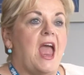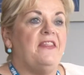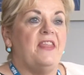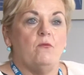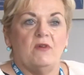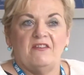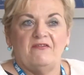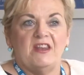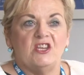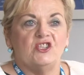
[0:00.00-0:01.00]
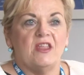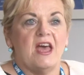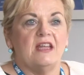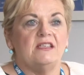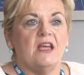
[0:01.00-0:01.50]
And then when I finished
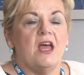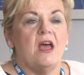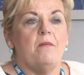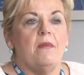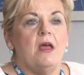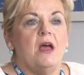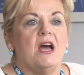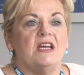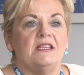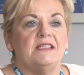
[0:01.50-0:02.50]
that, I